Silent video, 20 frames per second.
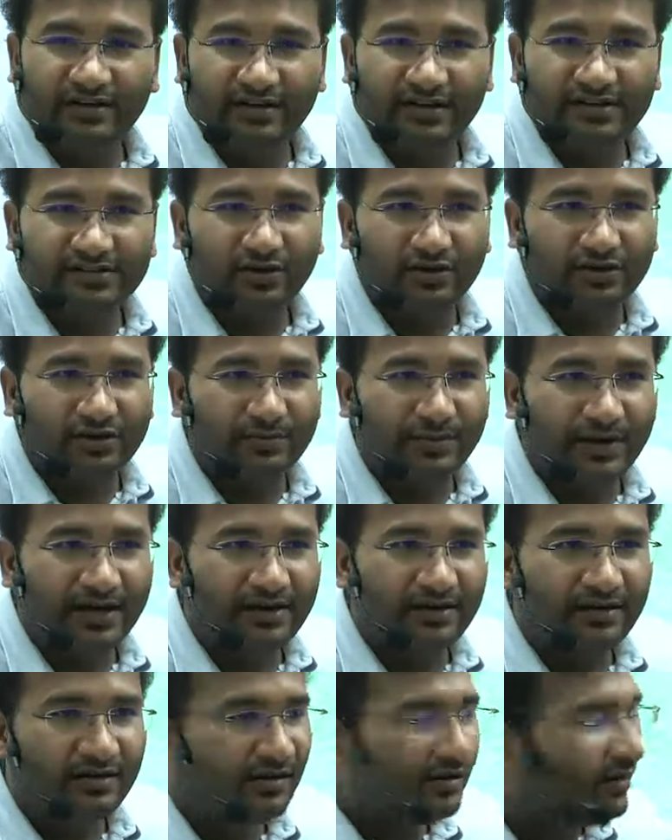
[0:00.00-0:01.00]
is occupied,
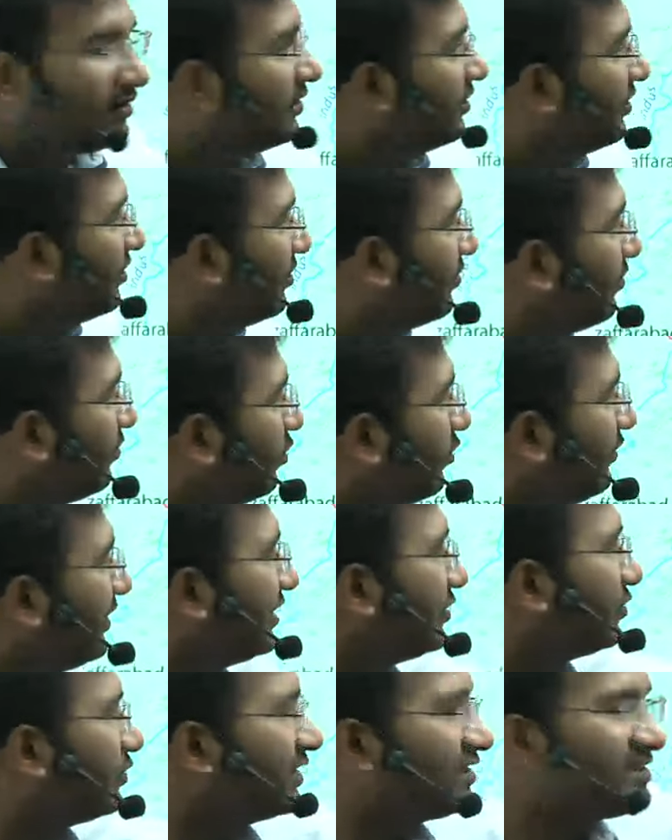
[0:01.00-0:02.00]
moving
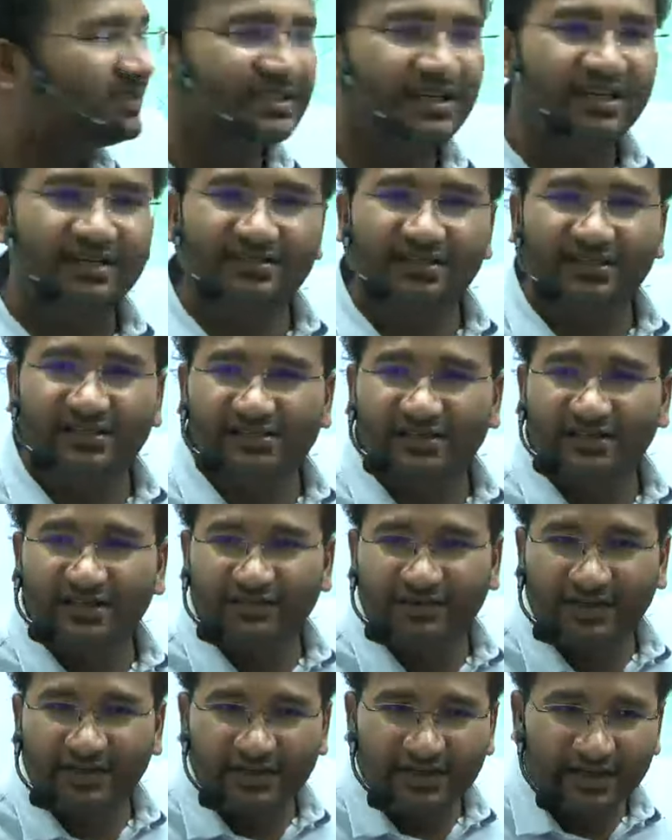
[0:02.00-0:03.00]
towards Siachen is a
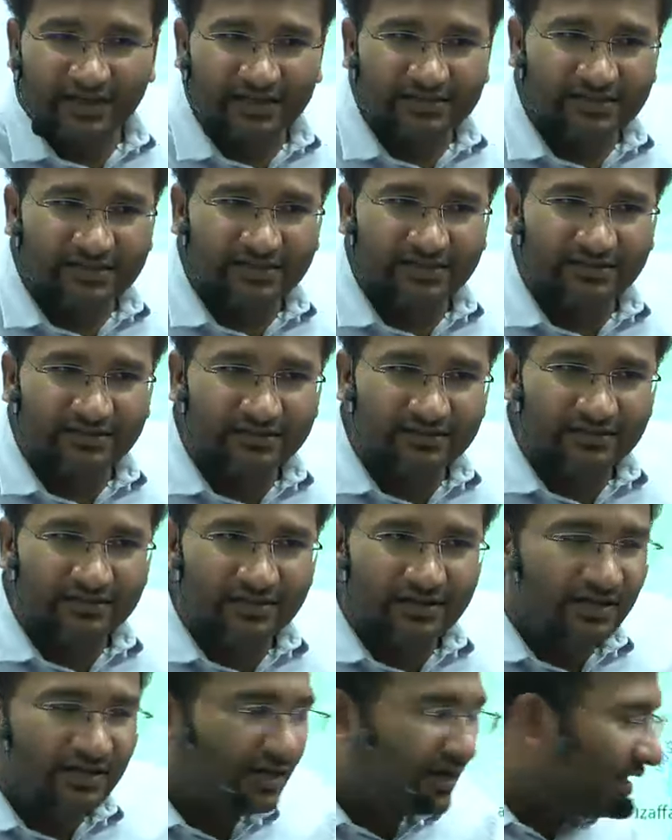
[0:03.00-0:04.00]
difficult task.
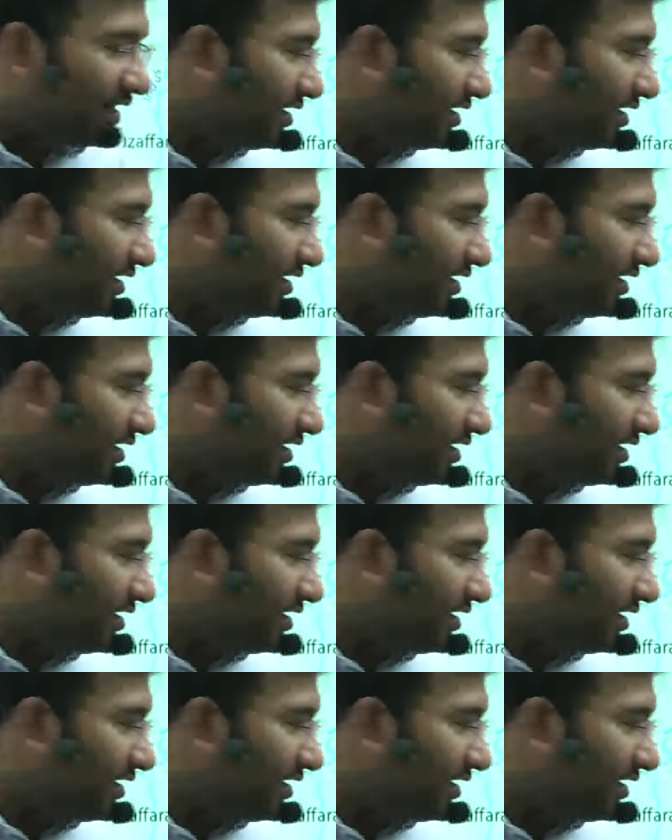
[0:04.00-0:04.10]
And